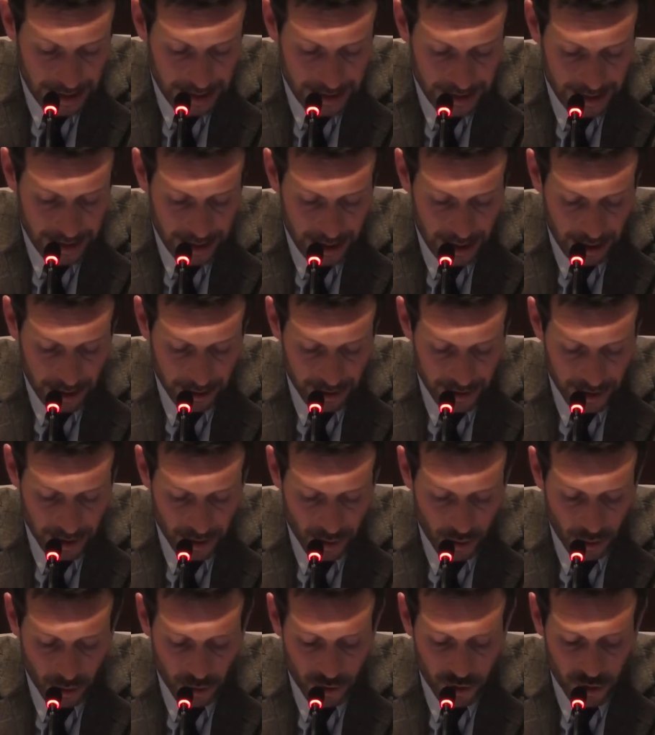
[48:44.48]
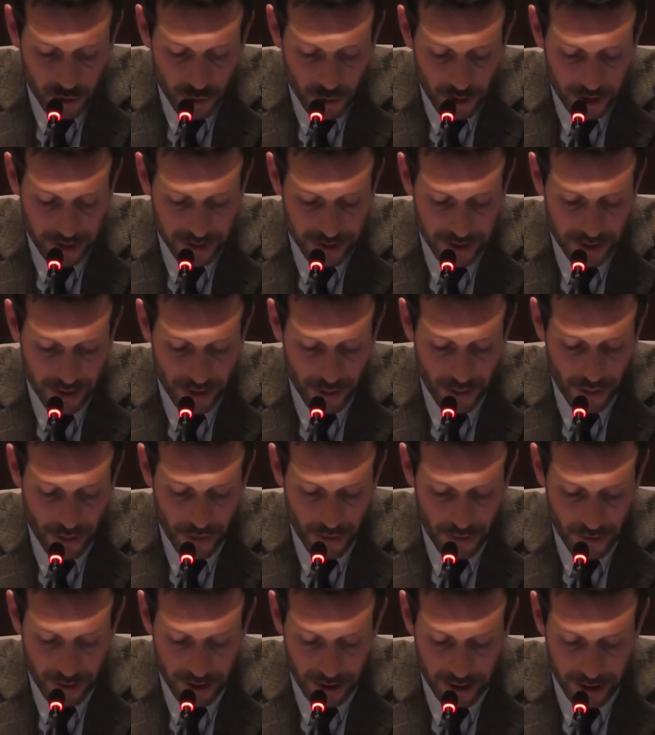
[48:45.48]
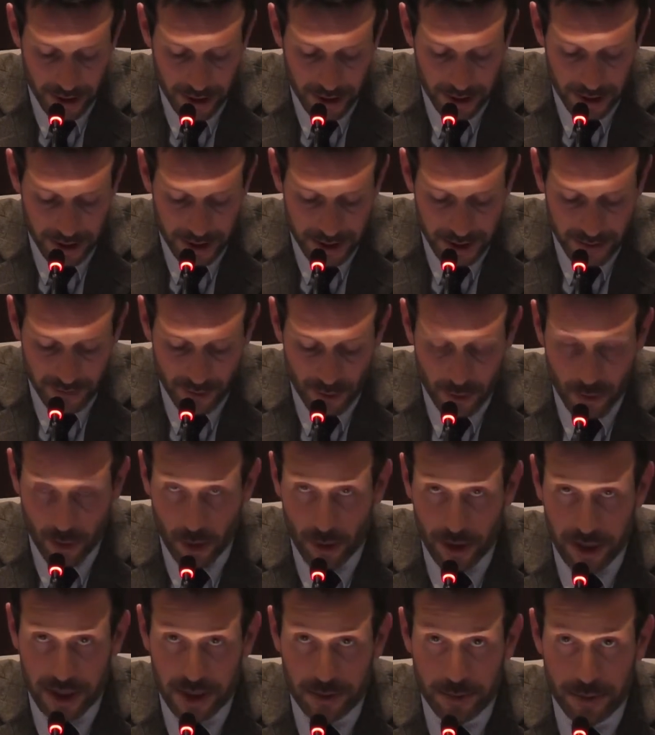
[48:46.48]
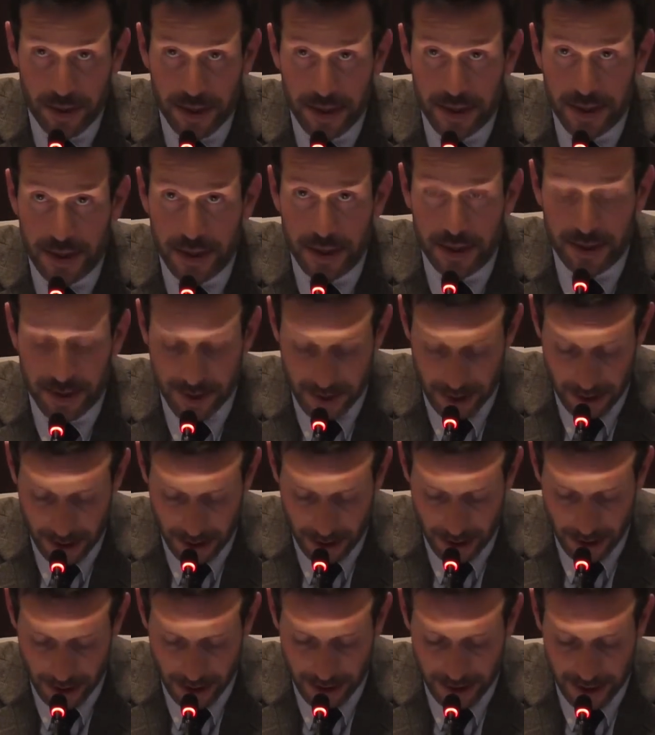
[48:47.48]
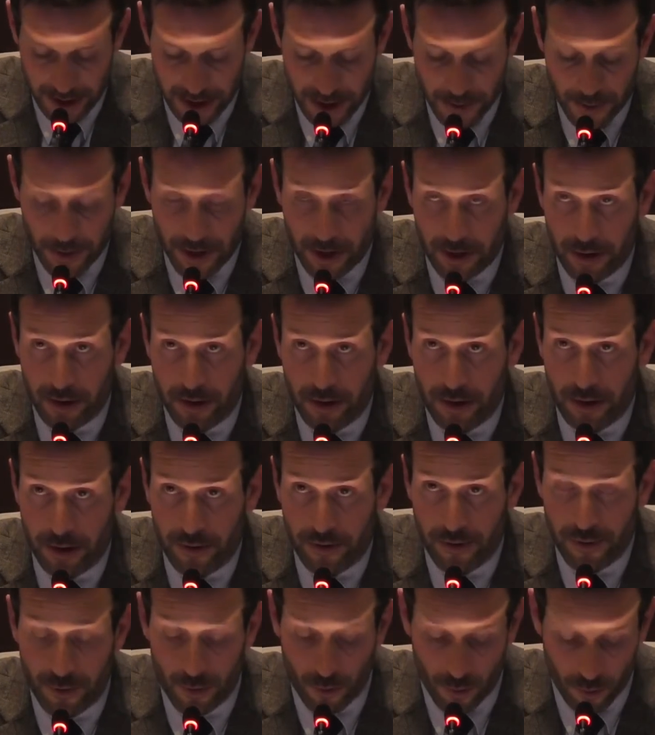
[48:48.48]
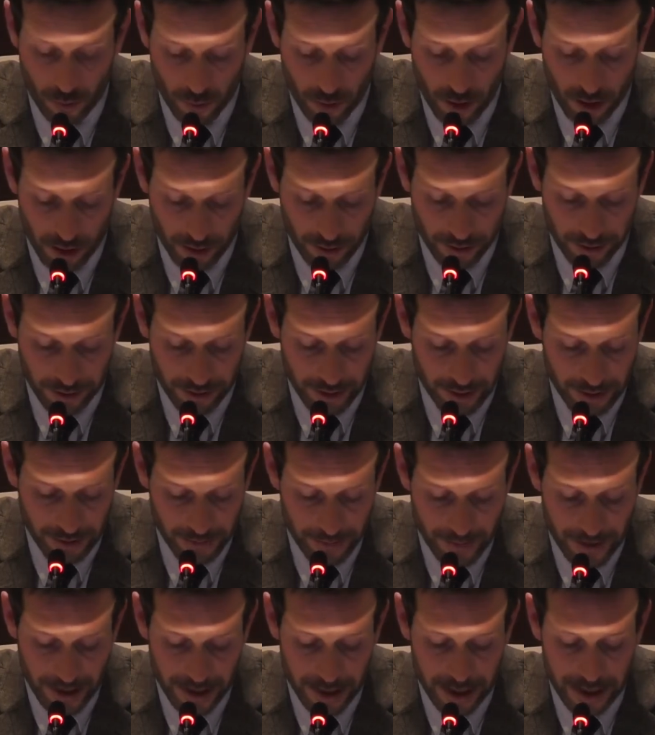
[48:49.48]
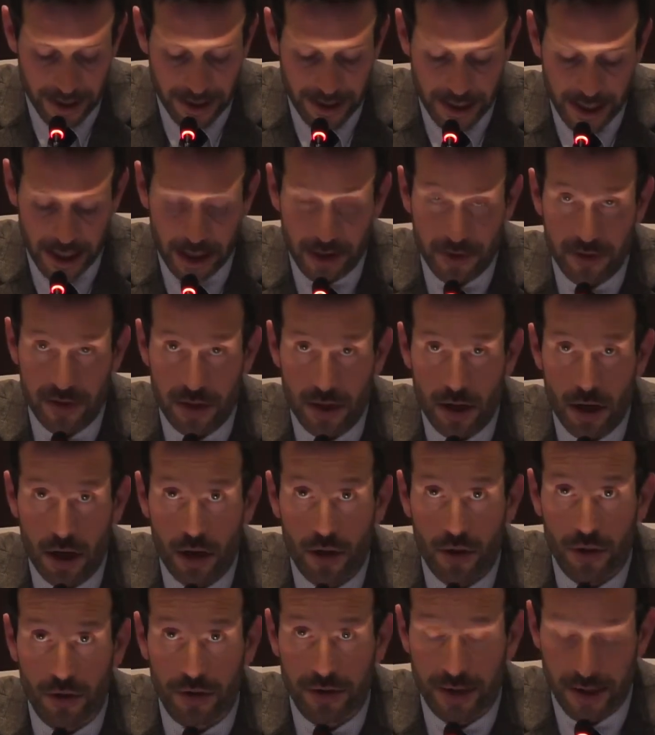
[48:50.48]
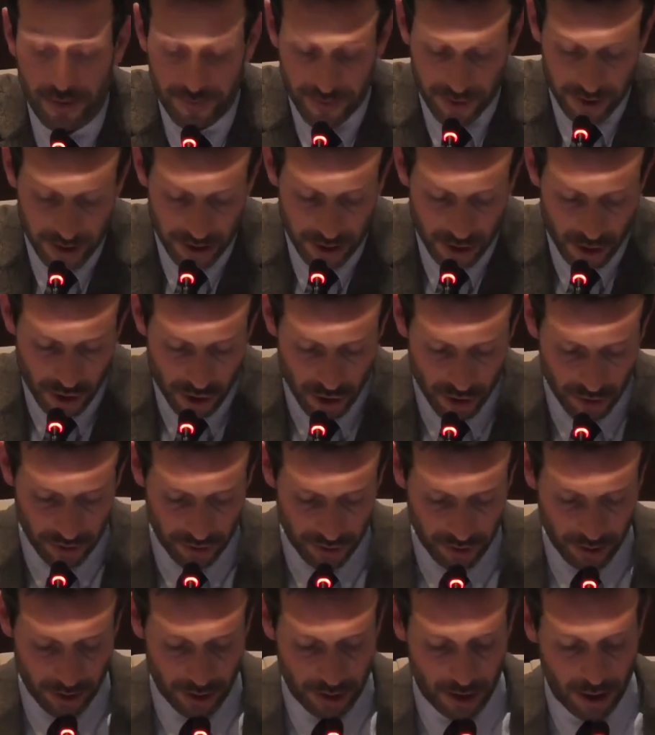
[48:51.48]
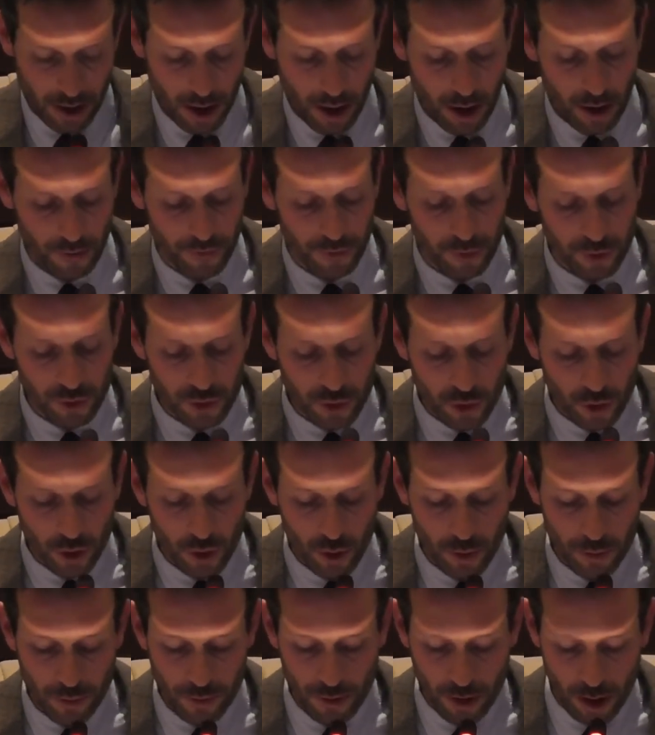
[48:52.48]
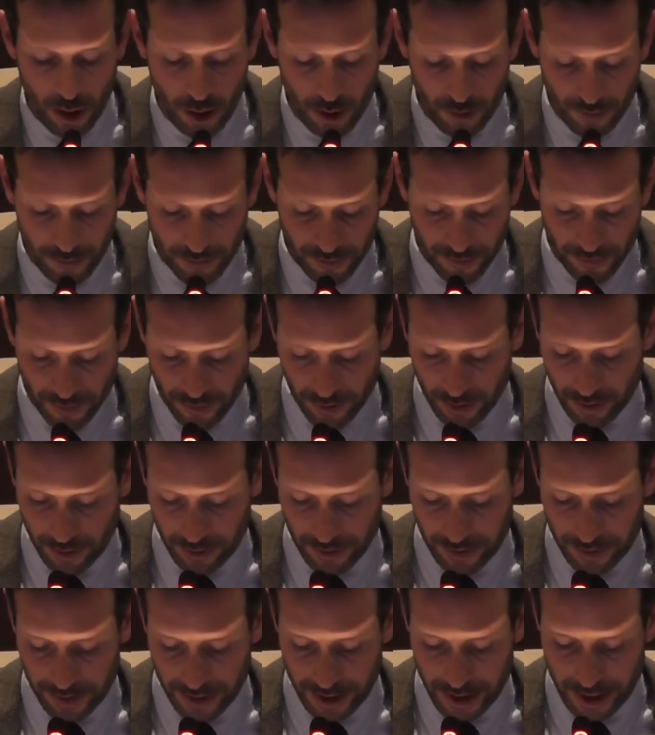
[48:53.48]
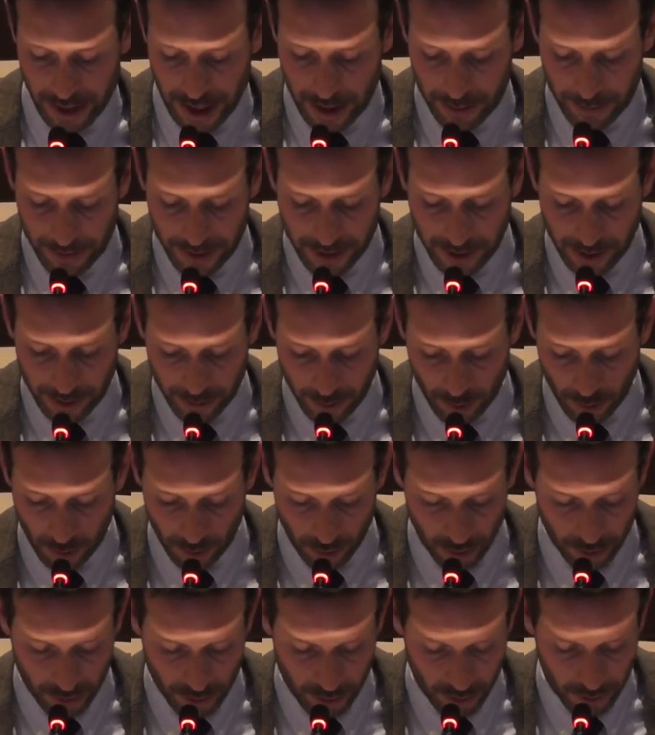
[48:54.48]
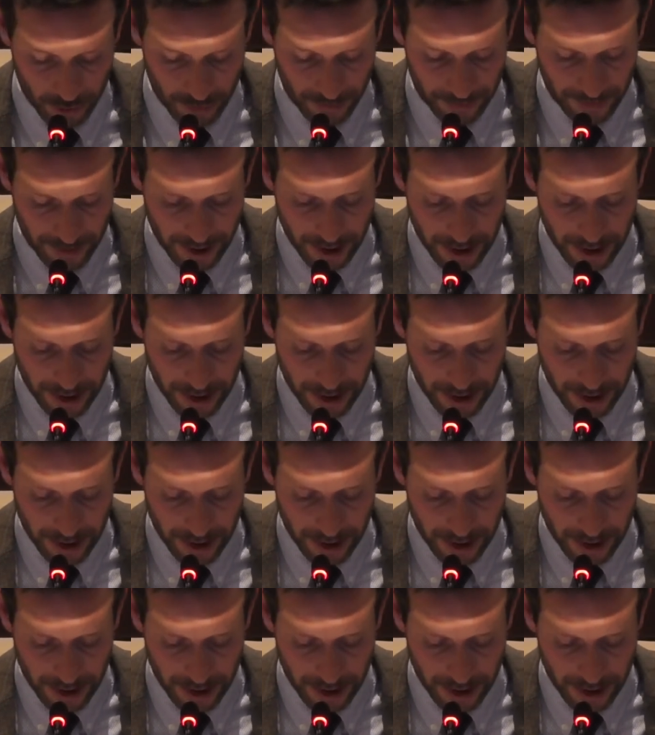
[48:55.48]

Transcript: The Article 23 is even more explicit in its paragraph 1. It gives the definition of the scope of the applicable law.